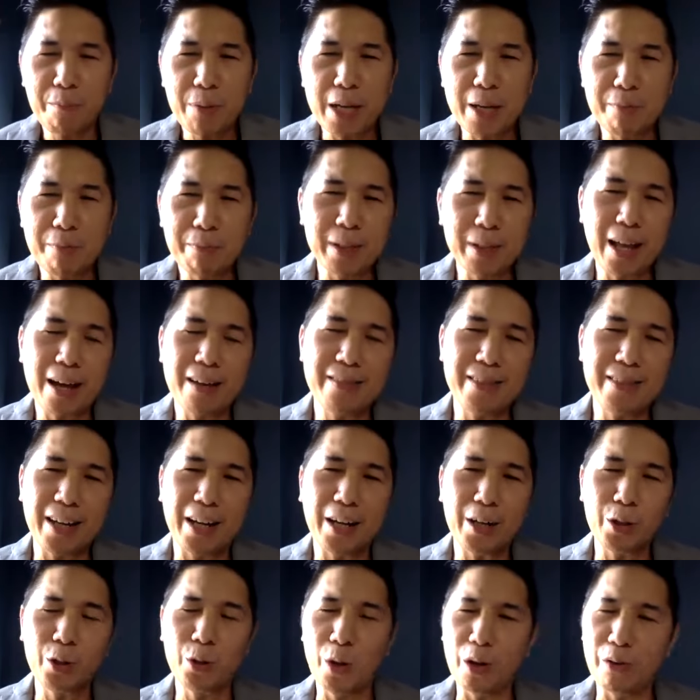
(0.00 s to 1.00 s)
people out
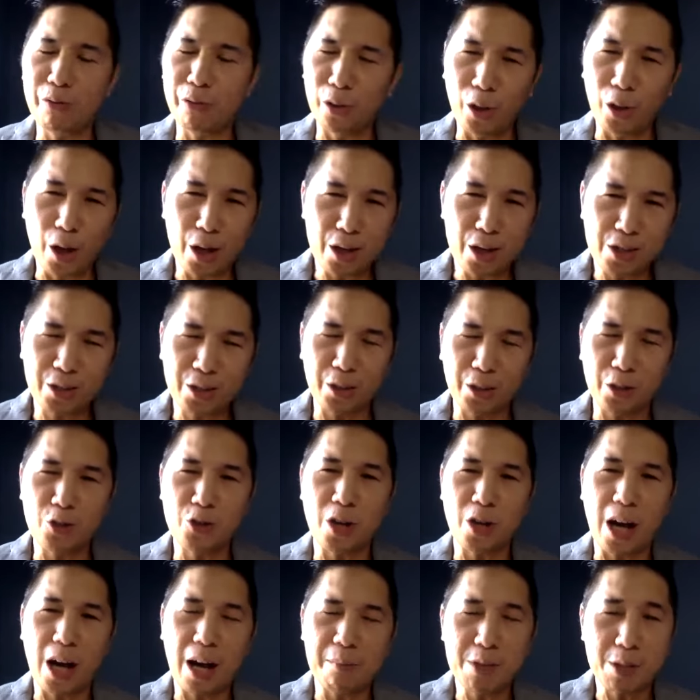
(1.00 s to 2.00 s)
there who have lost their
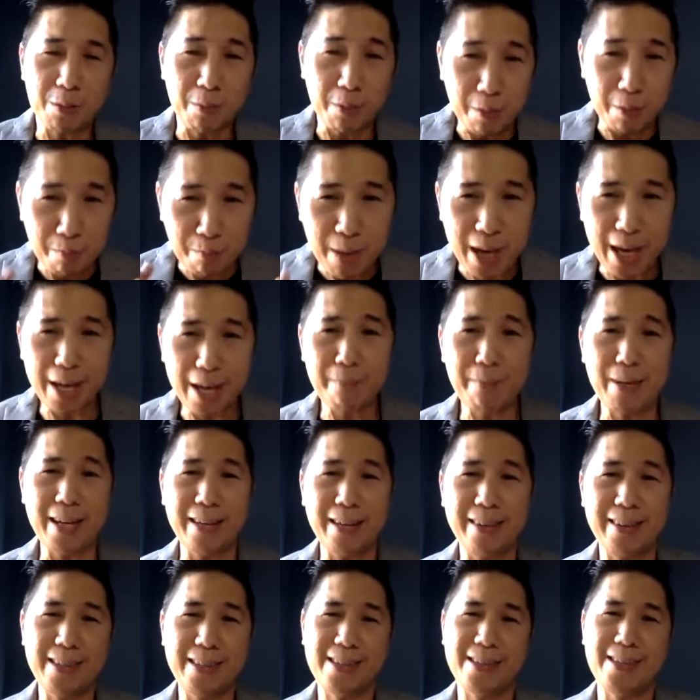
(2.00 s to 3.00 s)
jobs, but maybe
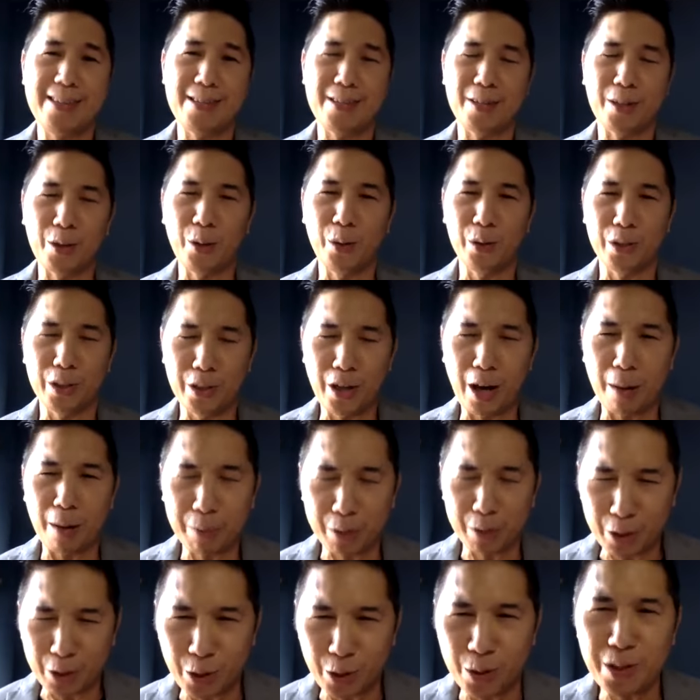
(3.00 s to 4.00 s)
this is a golden
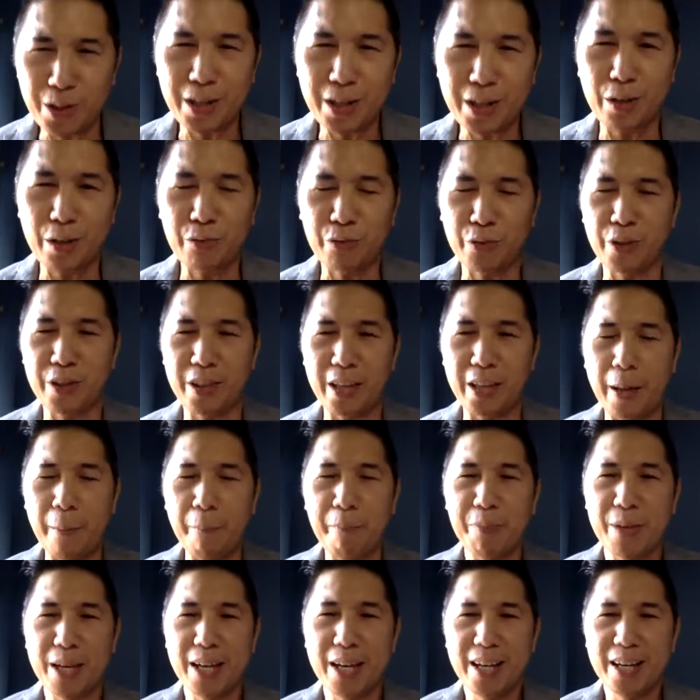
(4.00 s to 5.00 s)
opportunity for
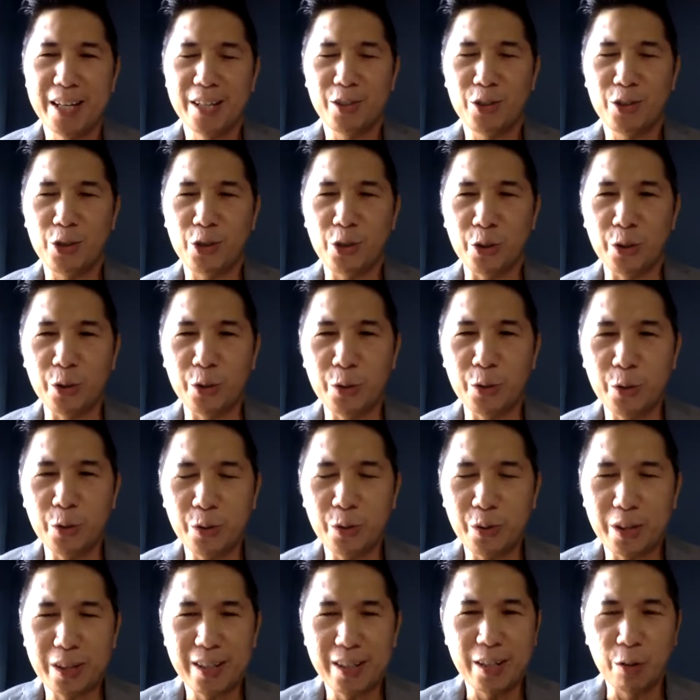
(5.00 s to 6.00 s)
them
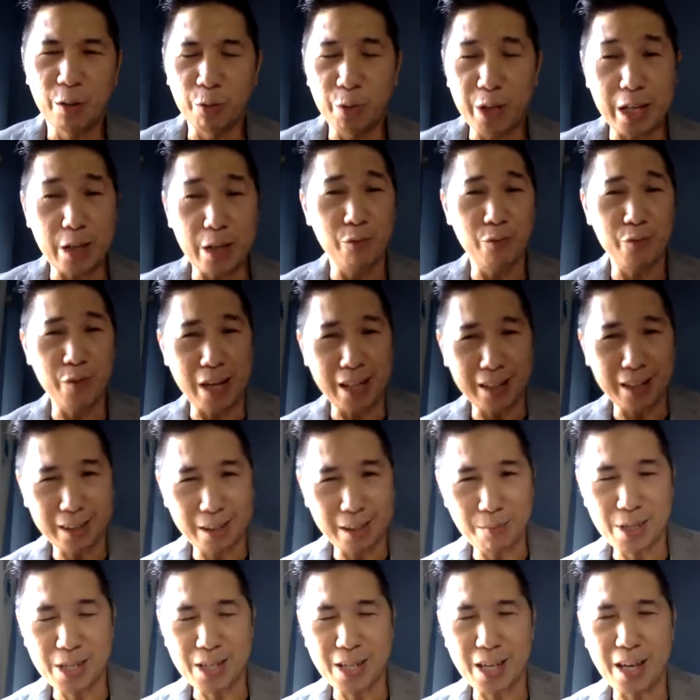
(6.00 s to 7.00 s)
to reinvent
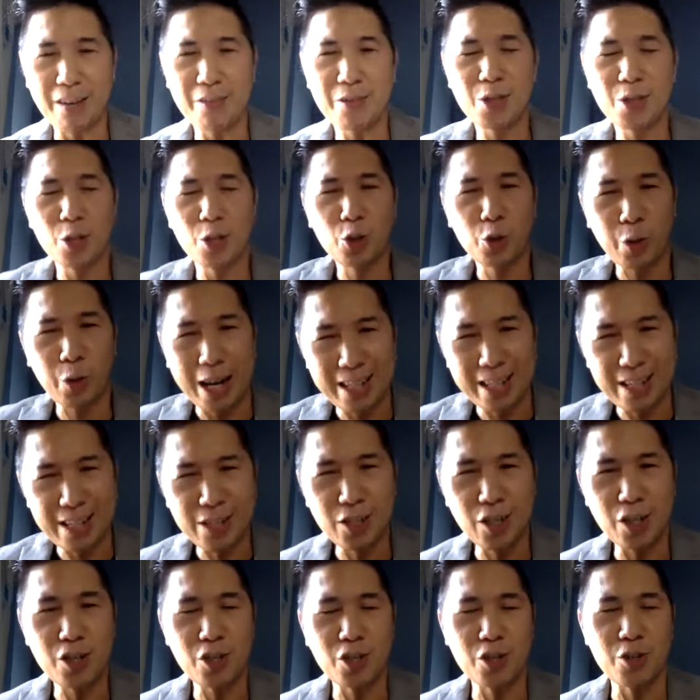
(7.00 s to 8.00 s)
themselves and
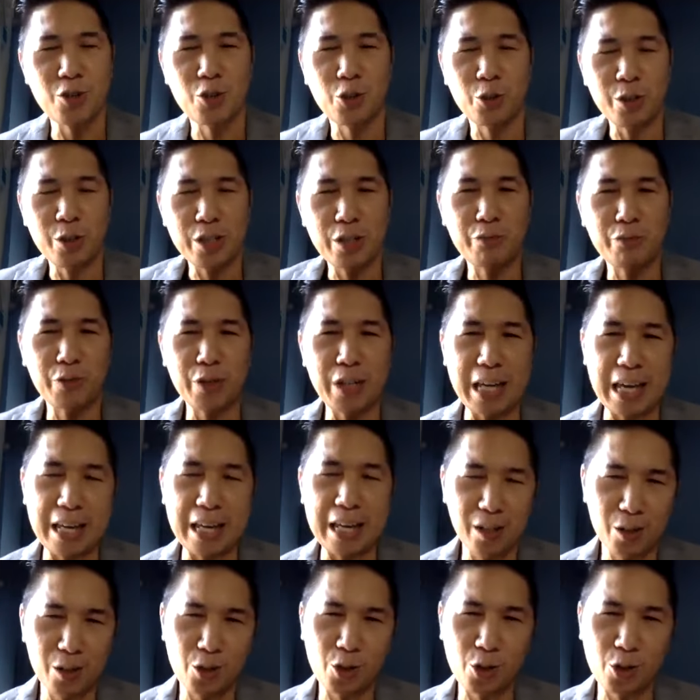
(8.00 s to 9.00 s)
transition to a different
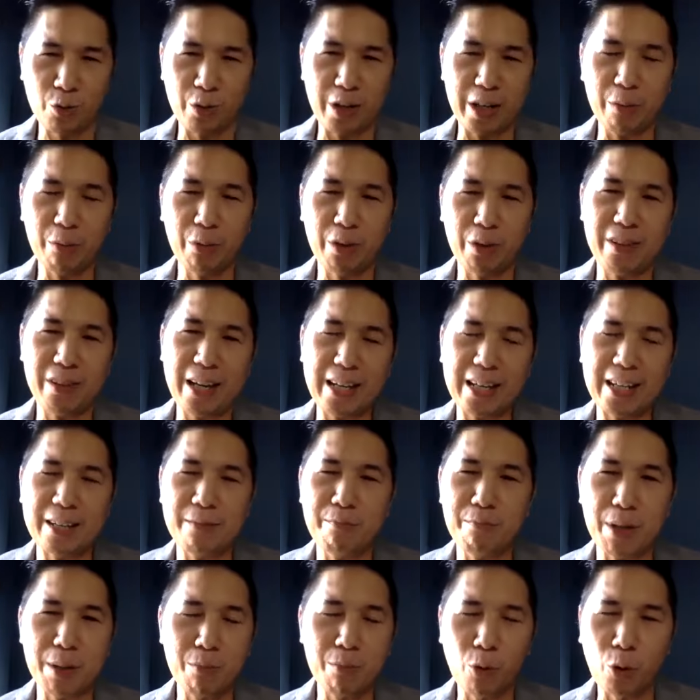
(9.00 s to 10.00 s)
industry where they can
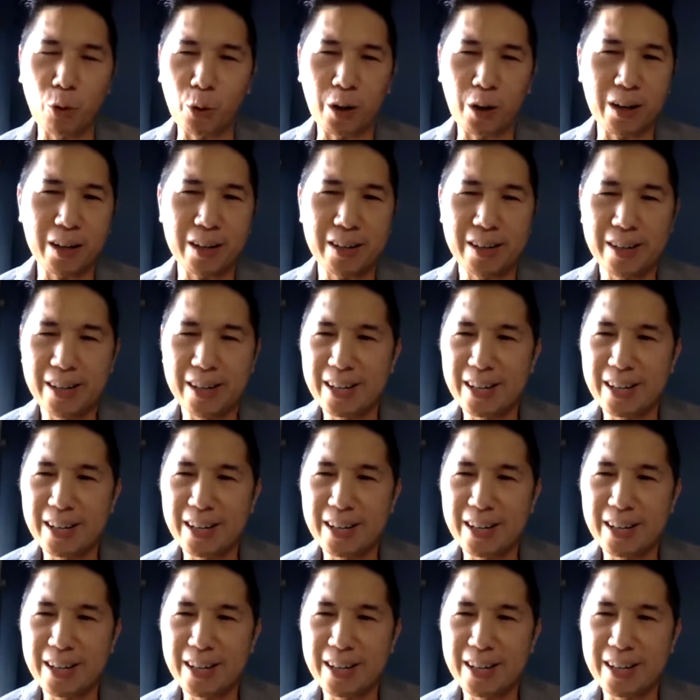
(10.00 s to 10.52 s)
be more,